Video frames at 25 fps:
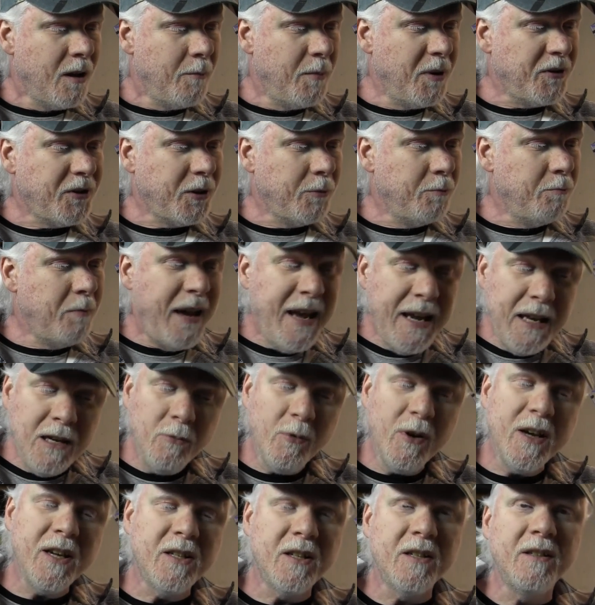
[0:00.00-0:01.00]
But the main
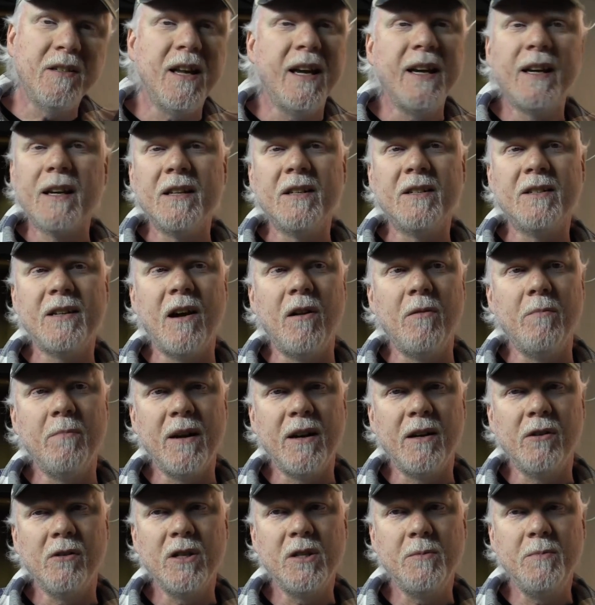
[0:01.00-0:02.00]
reason they can sound
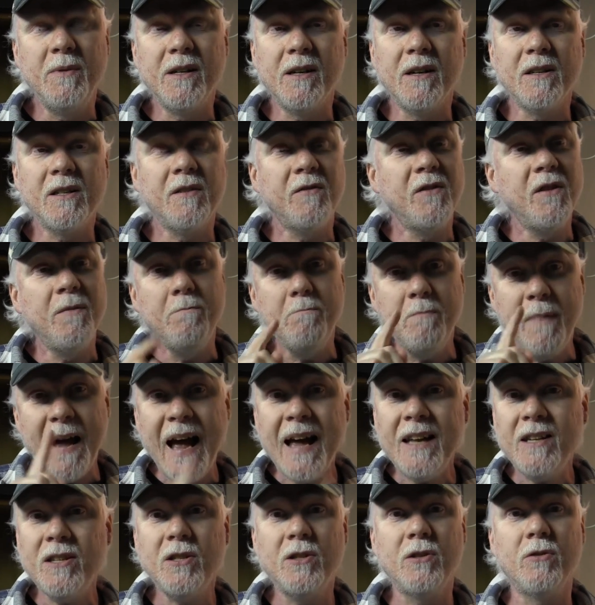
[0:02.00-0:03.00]
better is because of the
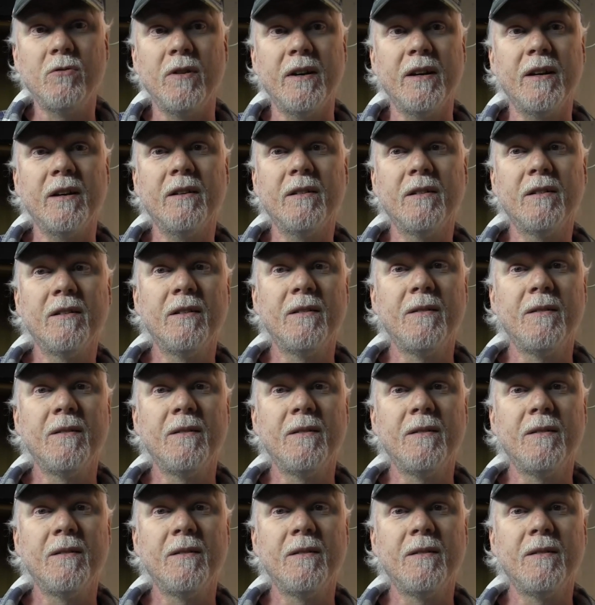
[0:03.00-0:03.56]
mastering.